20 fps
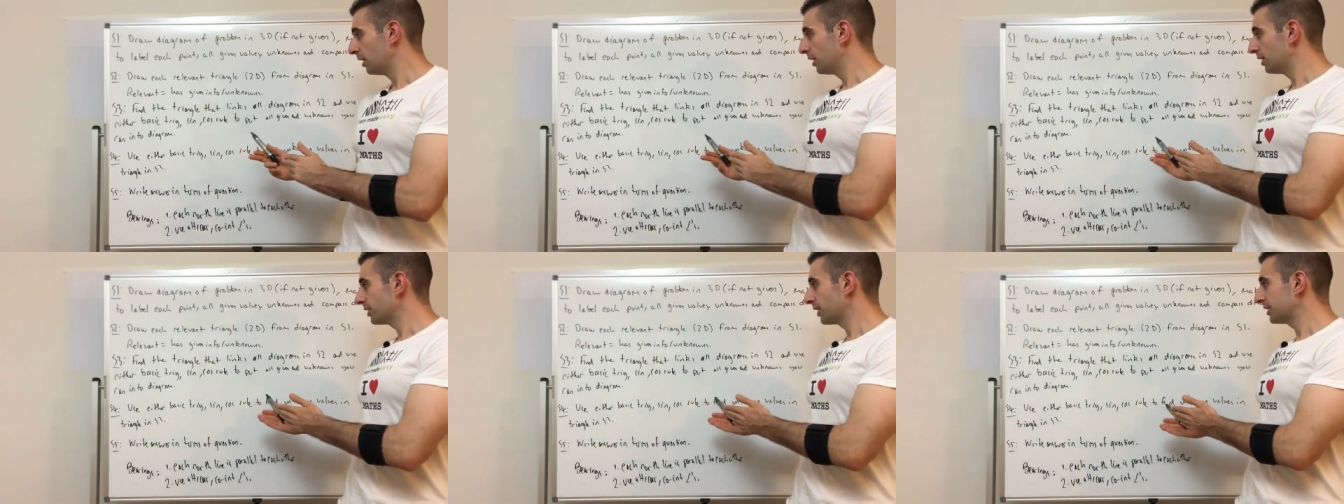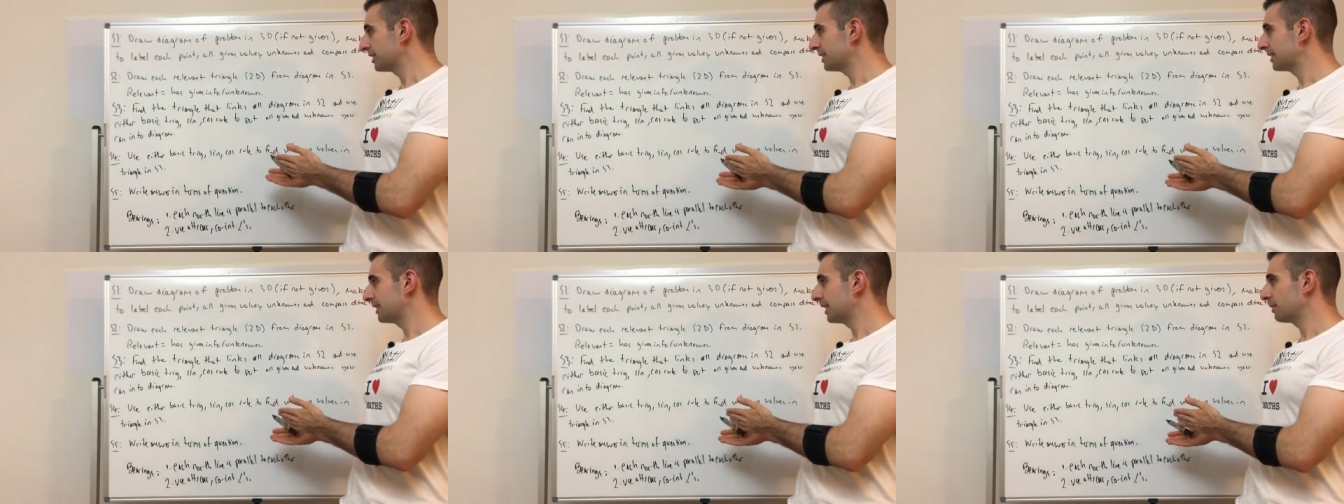So
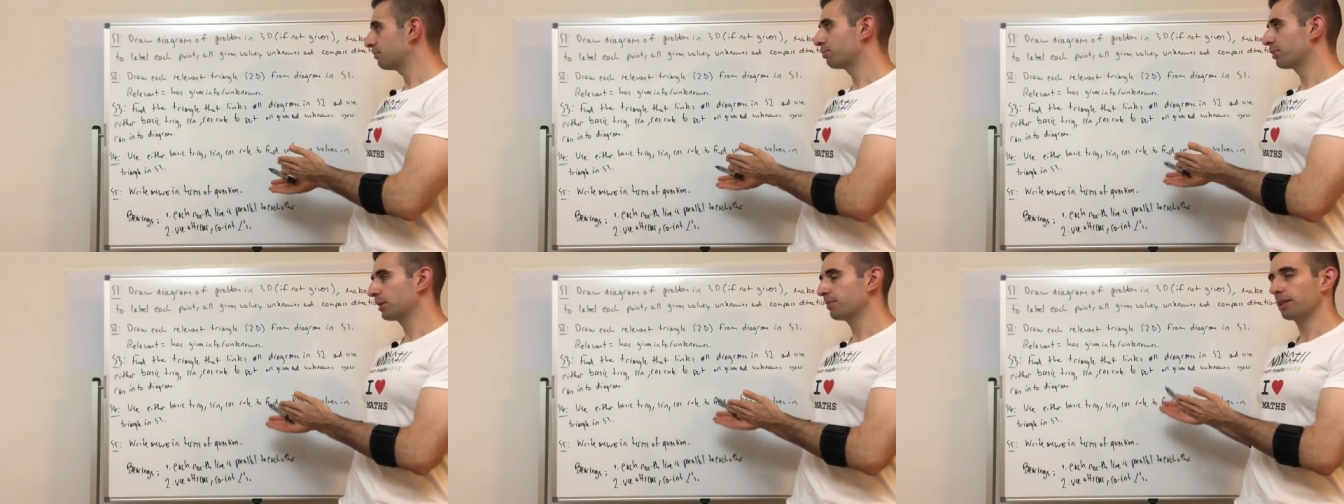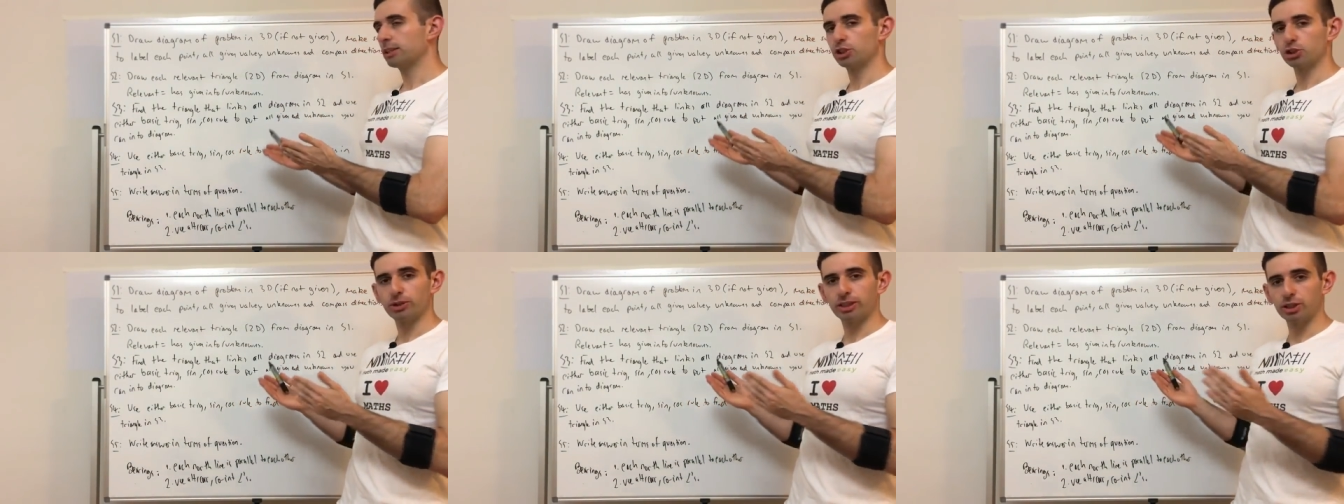as you see, pretty
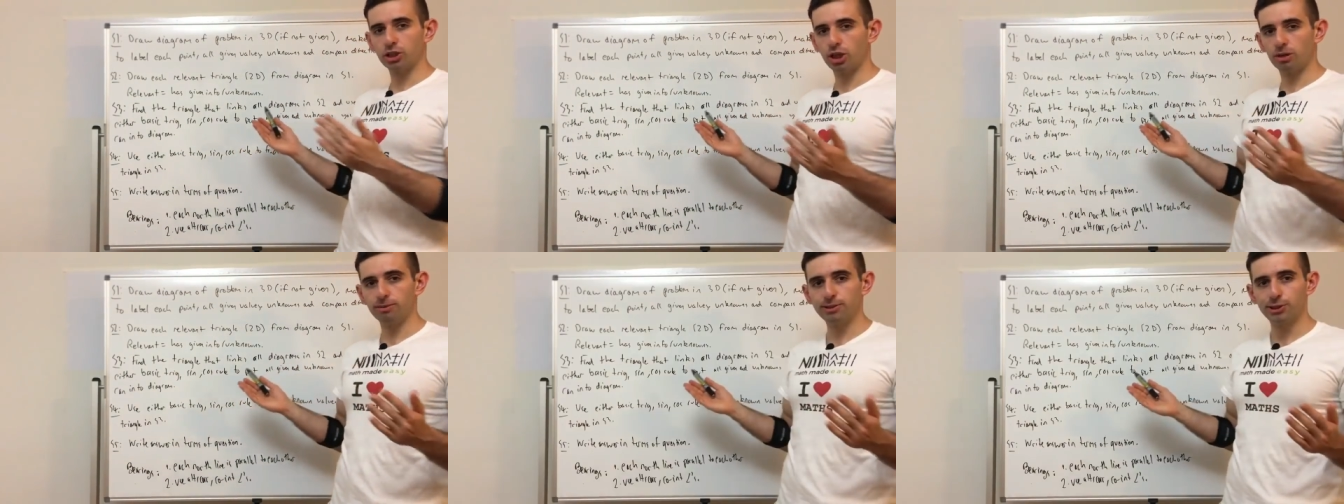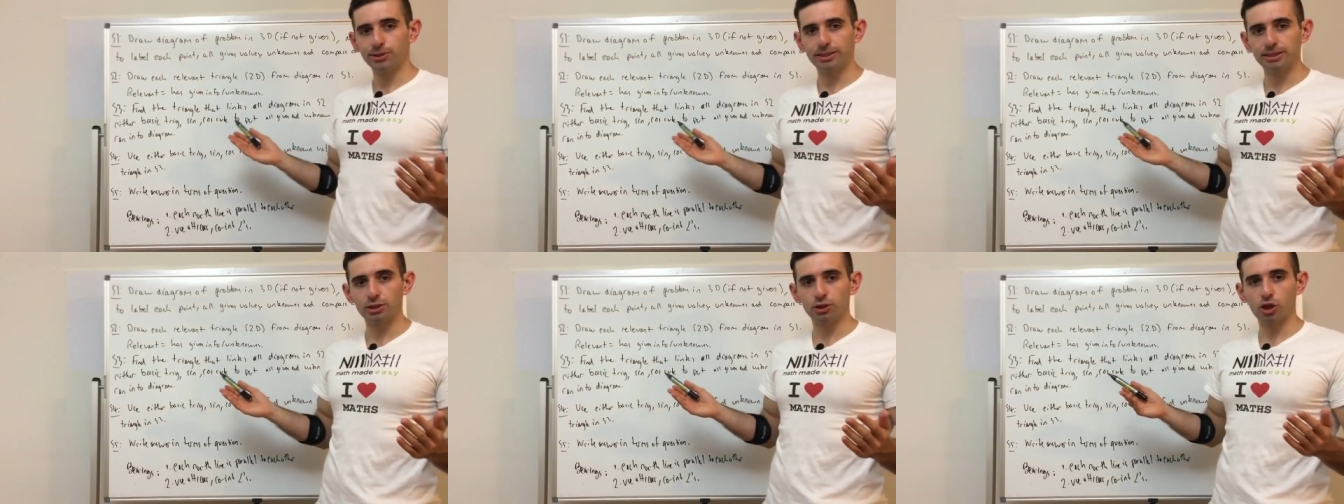much
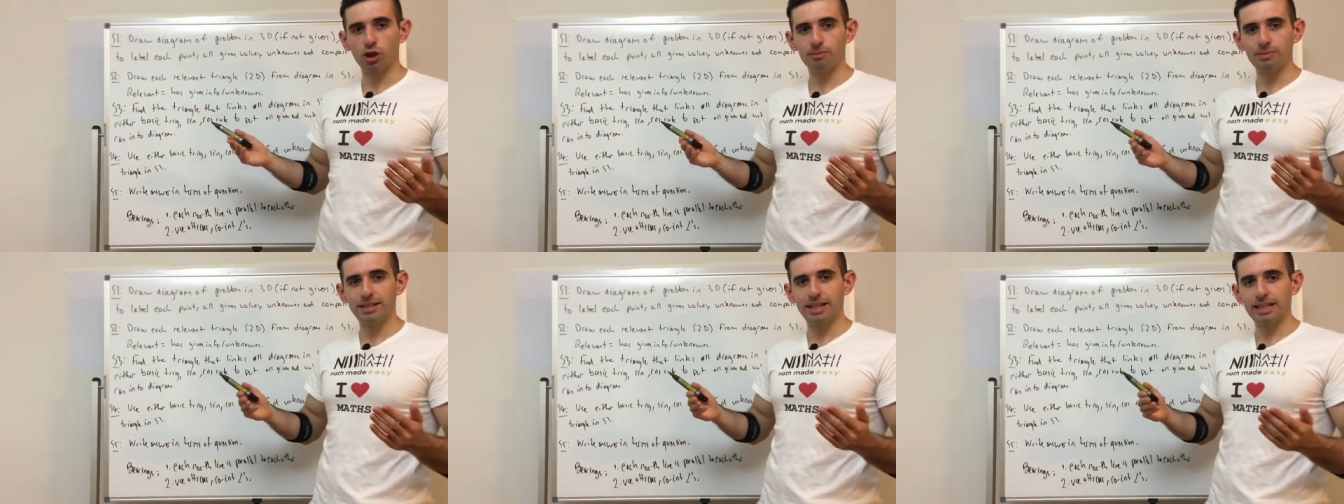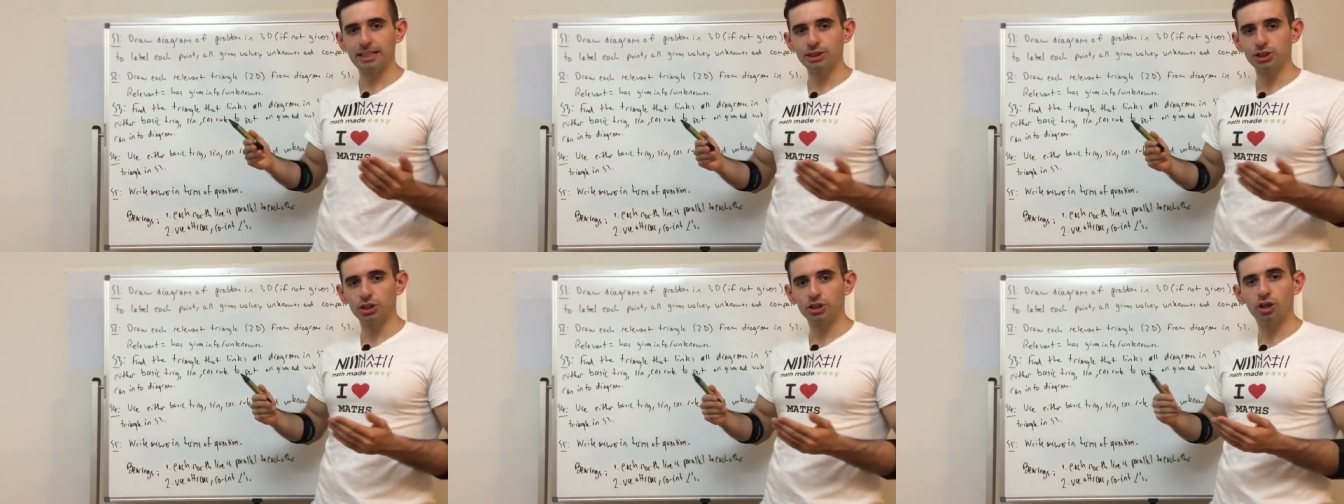trigonometry is a
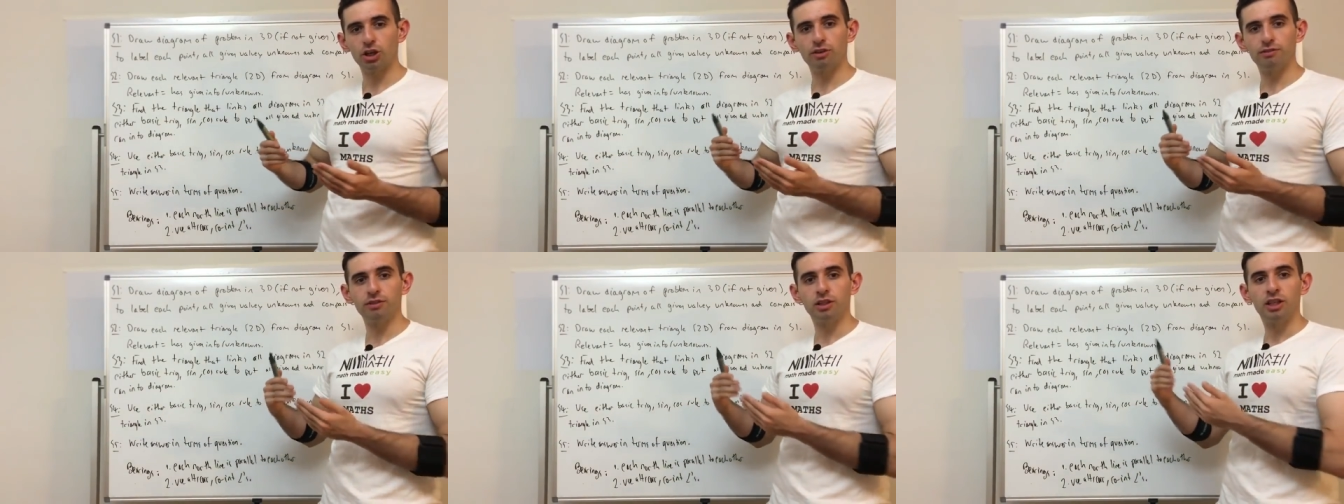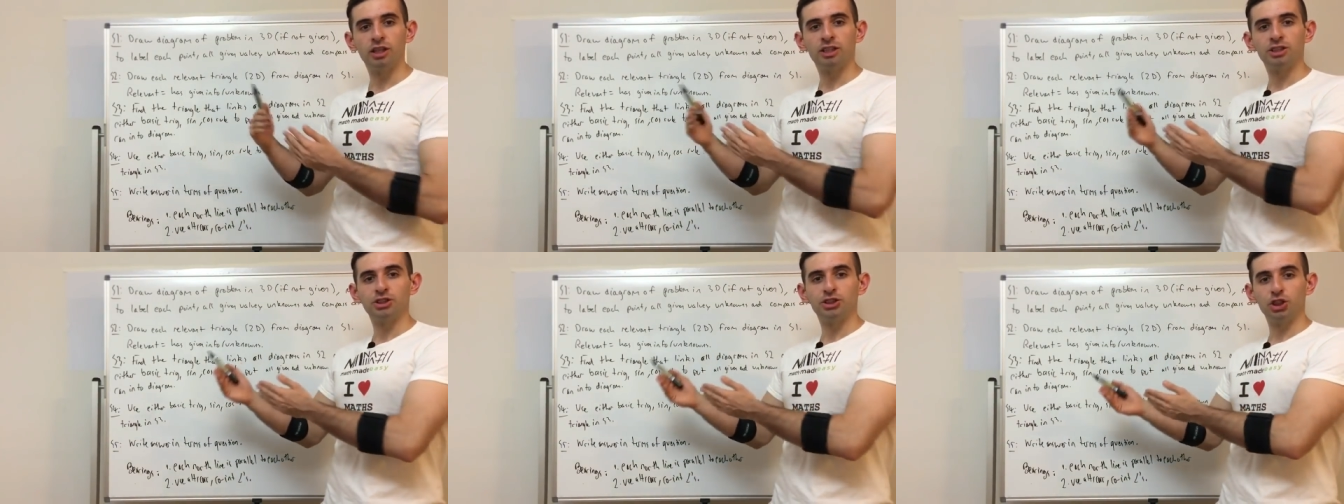combination of
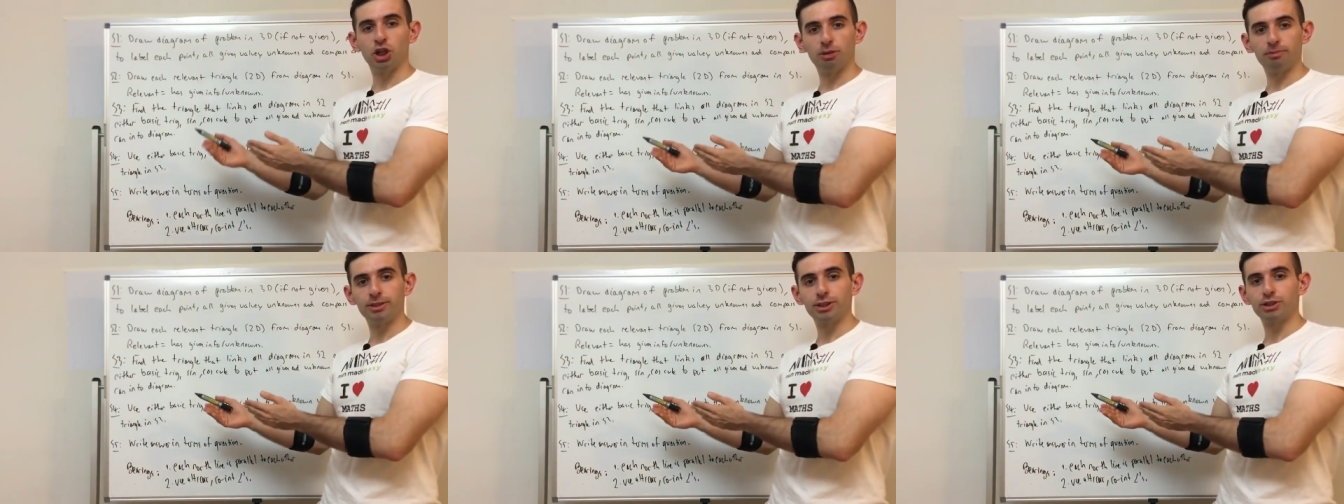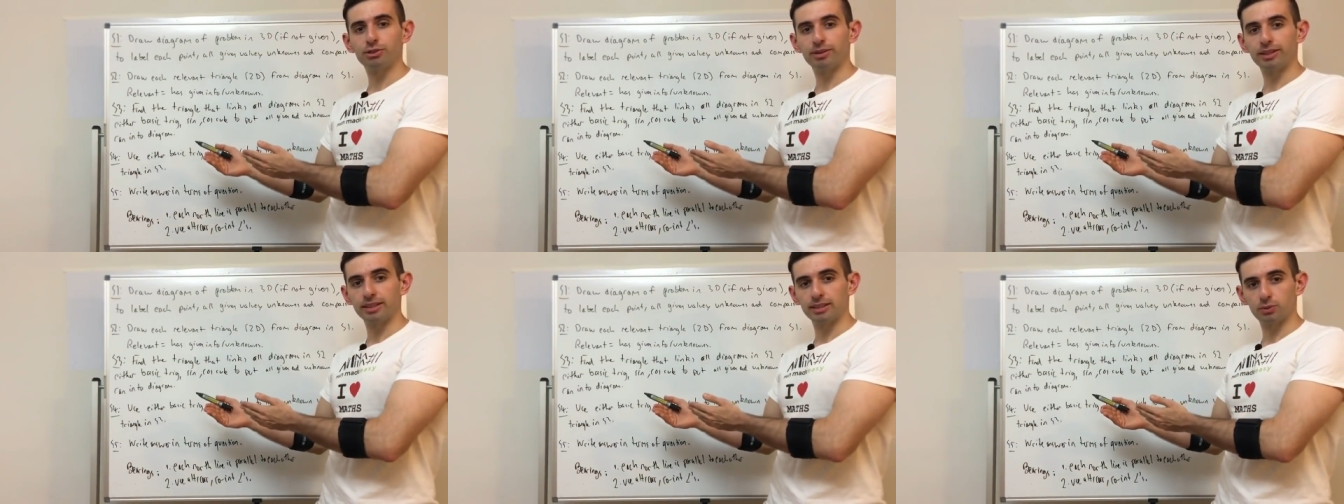
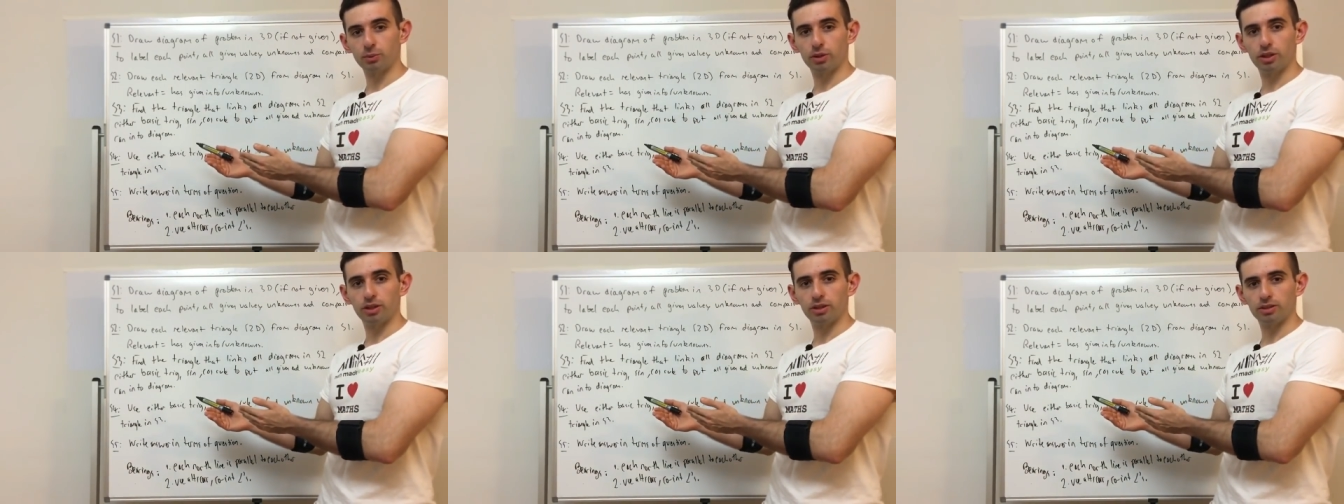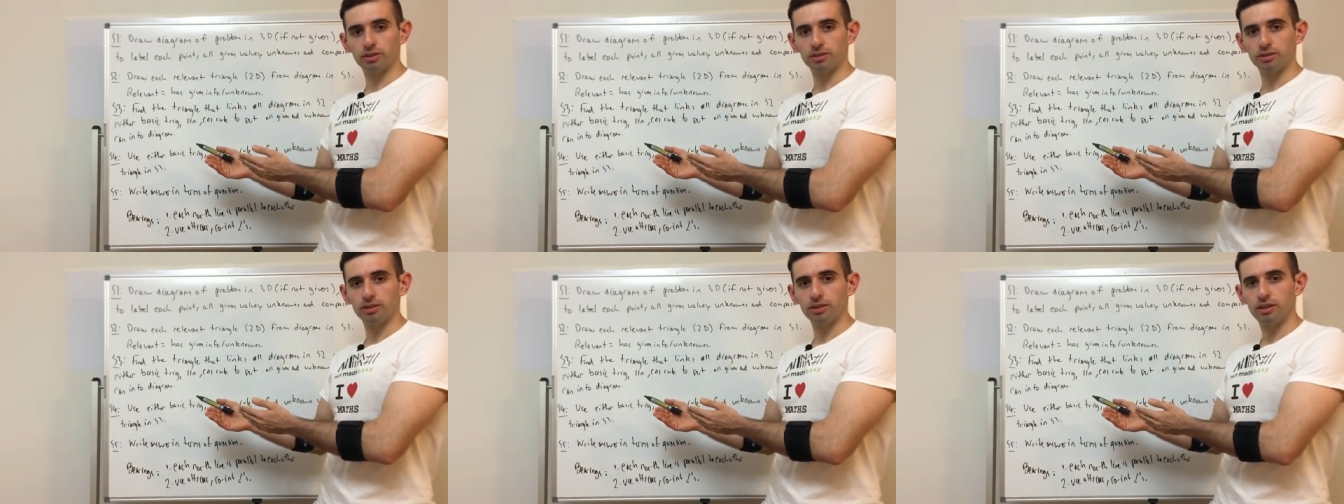geometry as
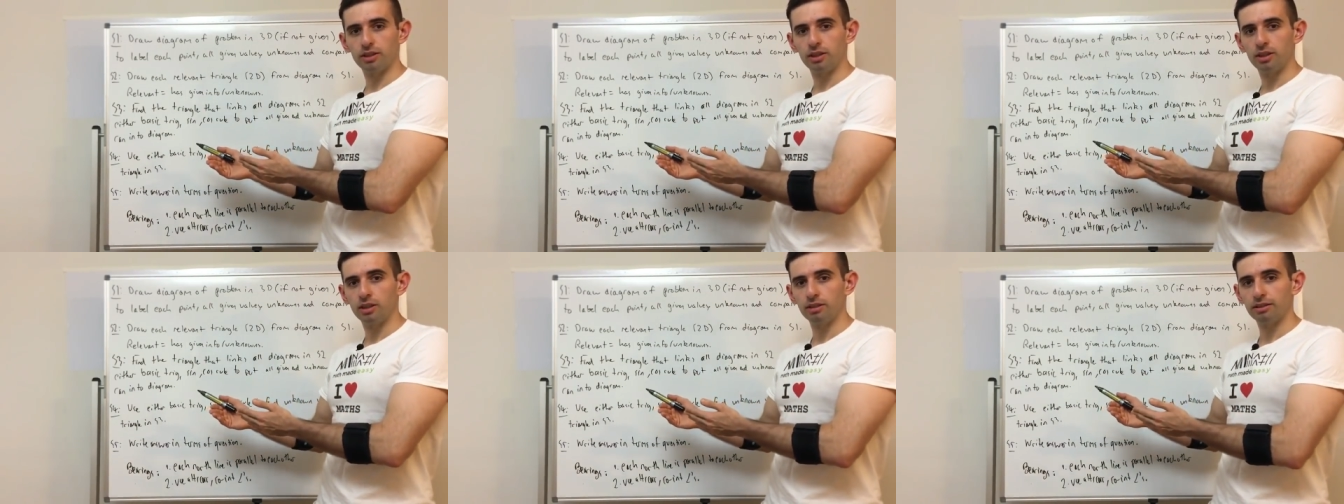well.